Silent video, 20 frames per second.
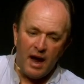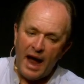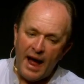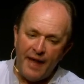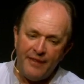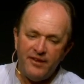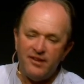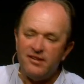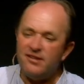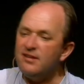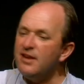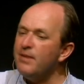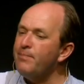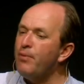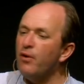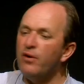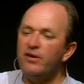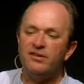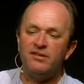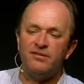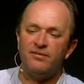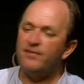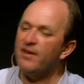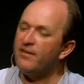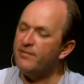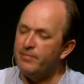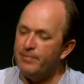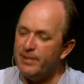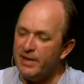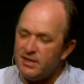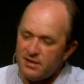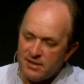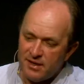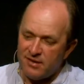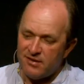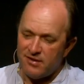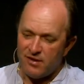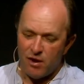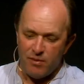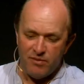And these sepoys have never been
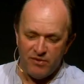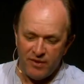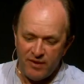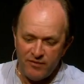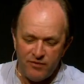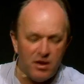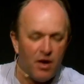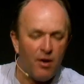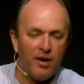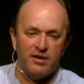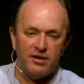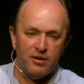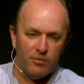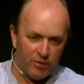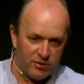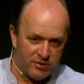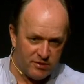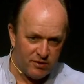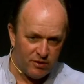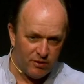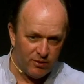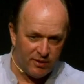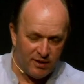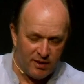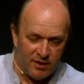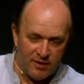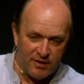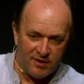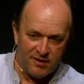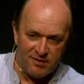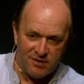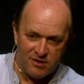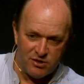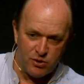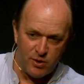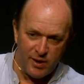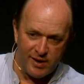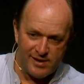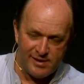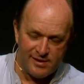in snow before. They have no idea what to do in this
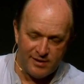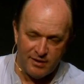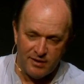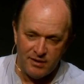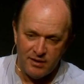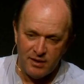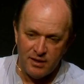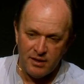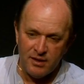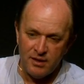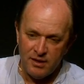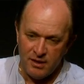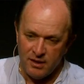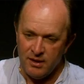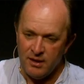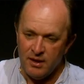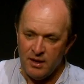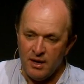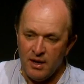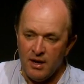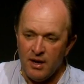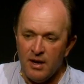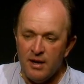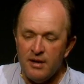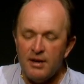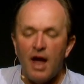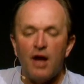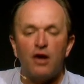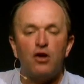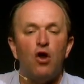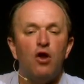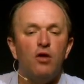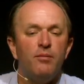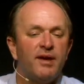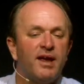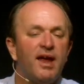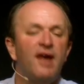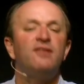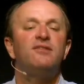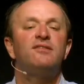situation. Now, Colin
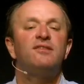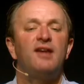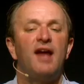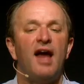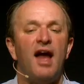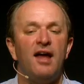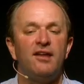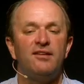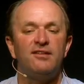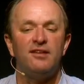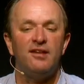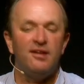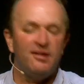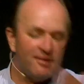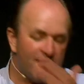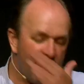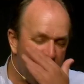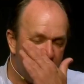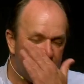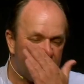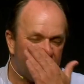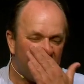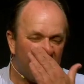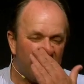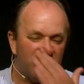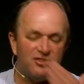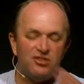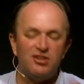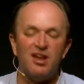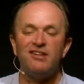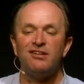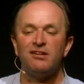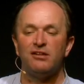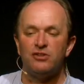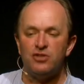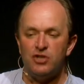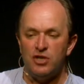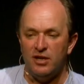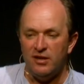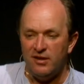Mackenzie has his Afghan
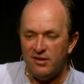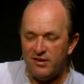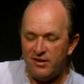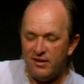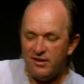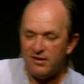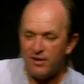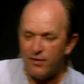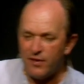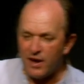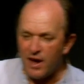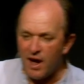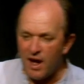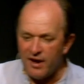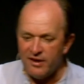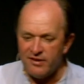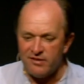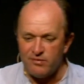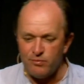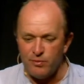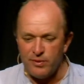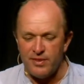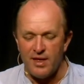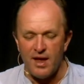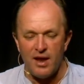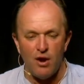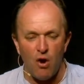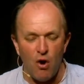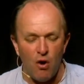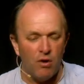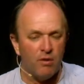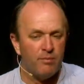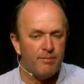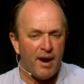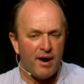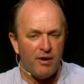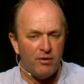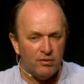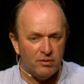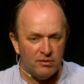chiefs. These are the guys with their long
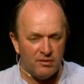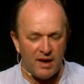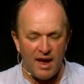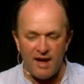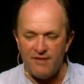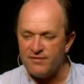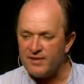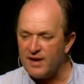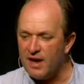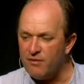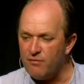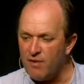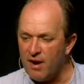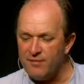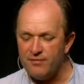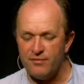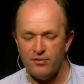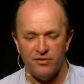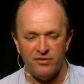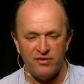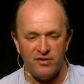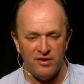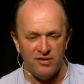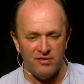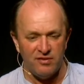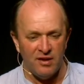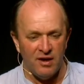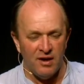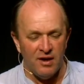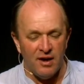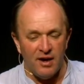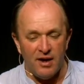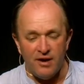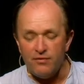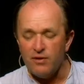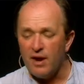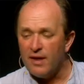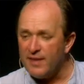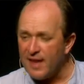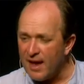barreled Afghan rifles, his,
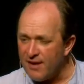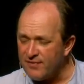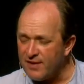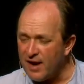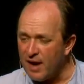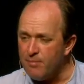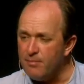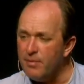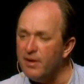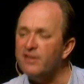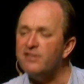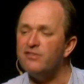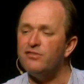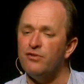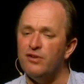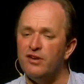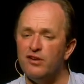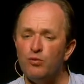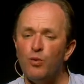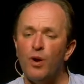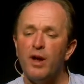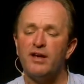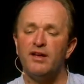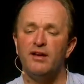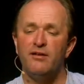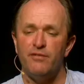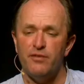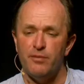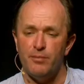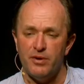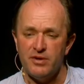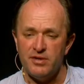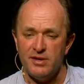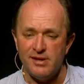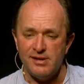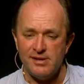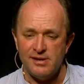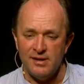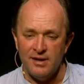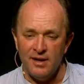if you like, the Afghan mercenaries working for the
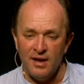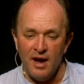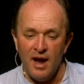British.